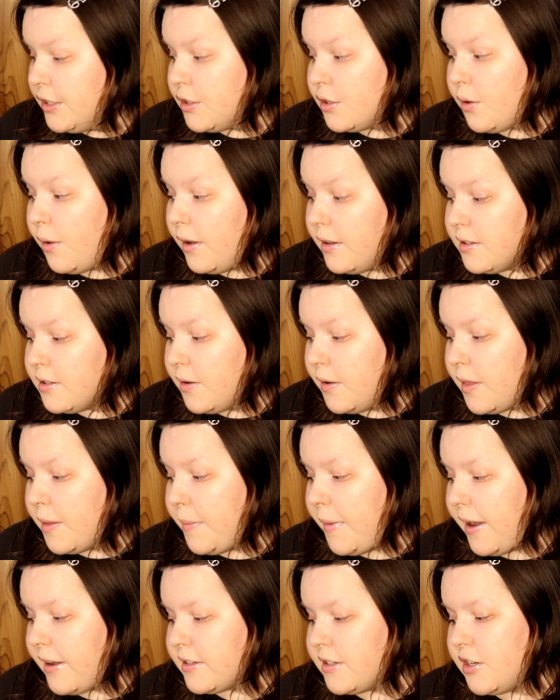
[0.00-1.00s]
So also on the
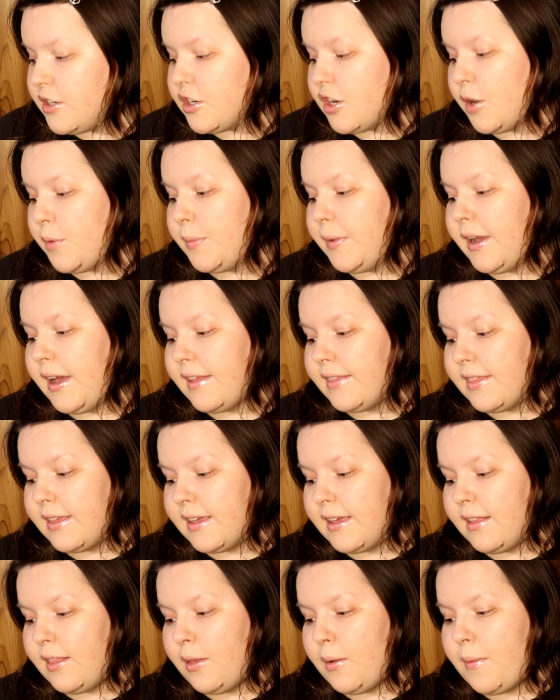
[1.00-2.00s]
BoxyCharm we got the
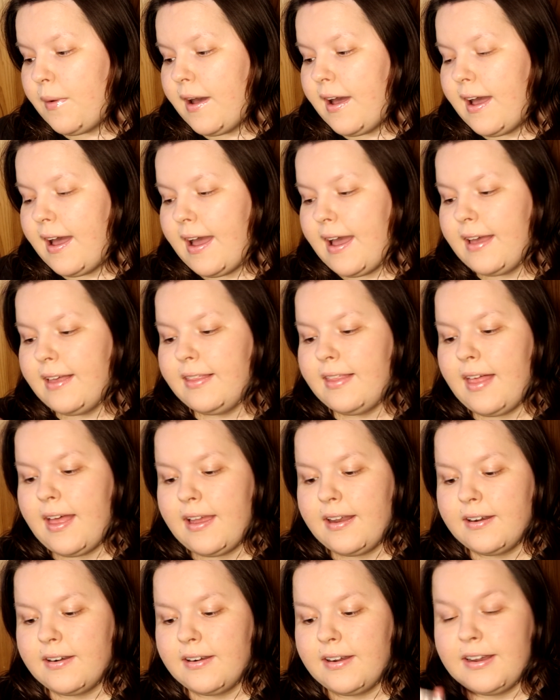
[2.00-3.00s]
Kilowatt
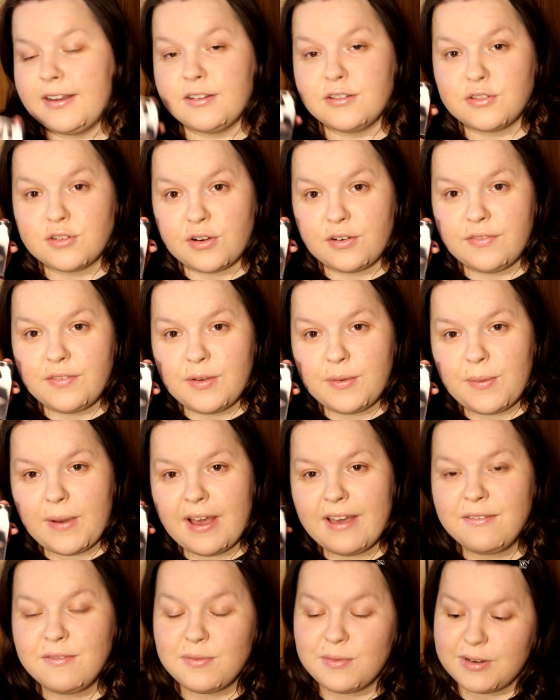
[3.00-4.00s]
Highlighter and Trophy
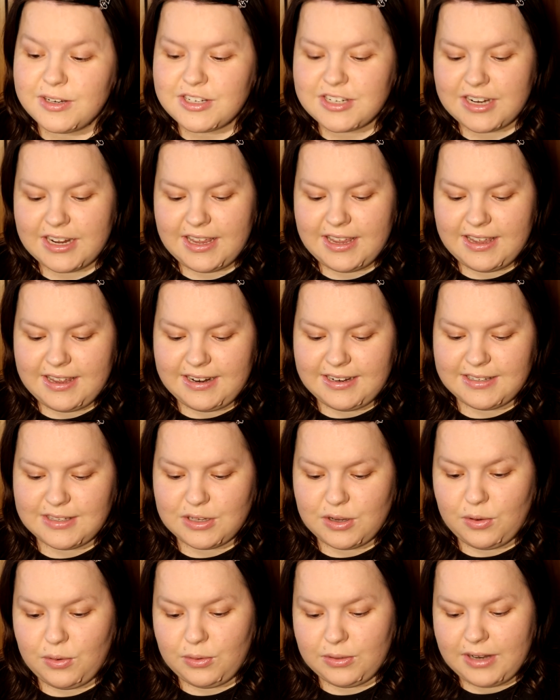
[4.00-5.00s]
Wife, which again,
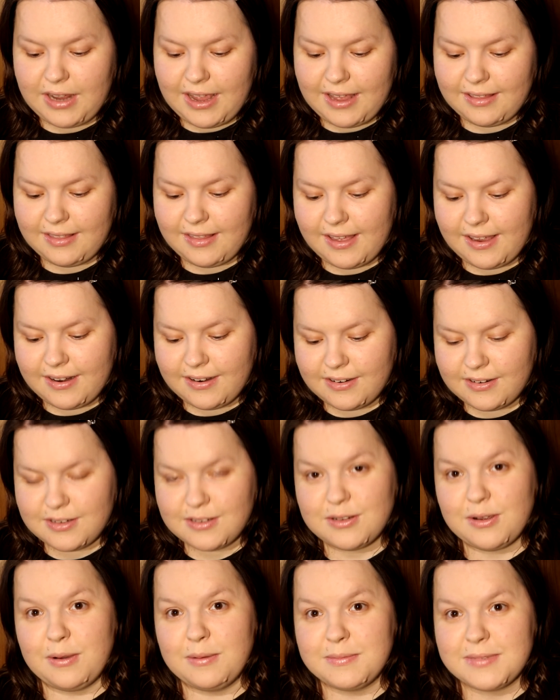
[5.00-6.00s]
it's a gold highlighter,
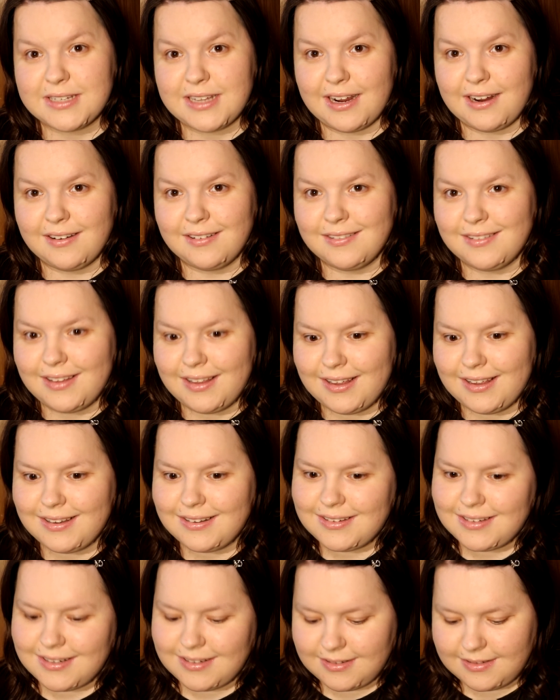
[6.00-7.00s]
so I'm scared
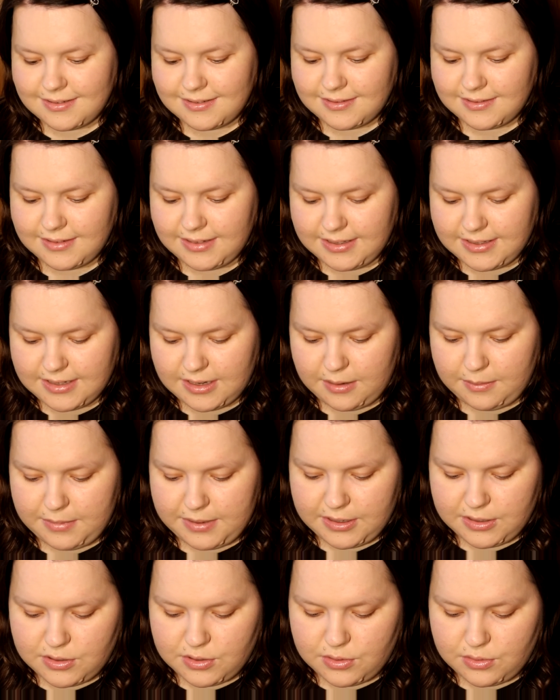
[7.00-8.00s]
that it's going to
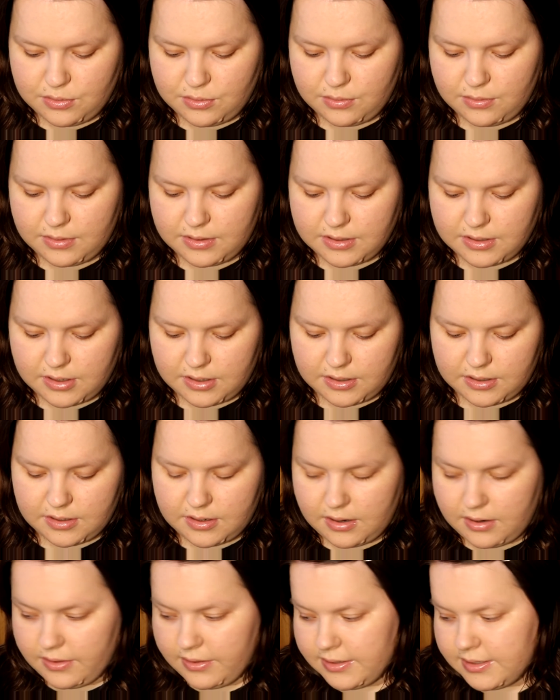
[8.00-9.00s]
be too
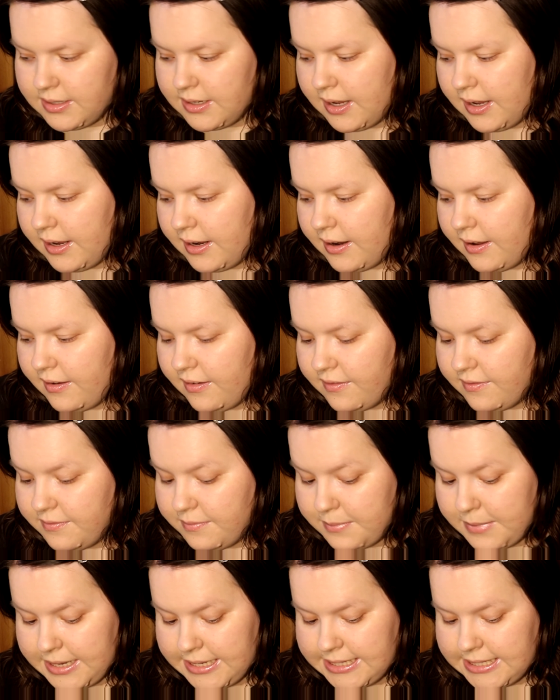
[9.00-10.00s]
dark on the side of
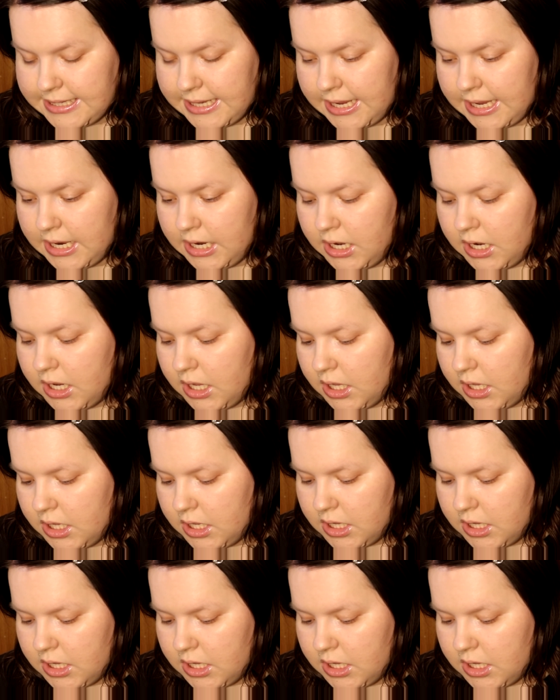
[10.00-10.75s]
my skin.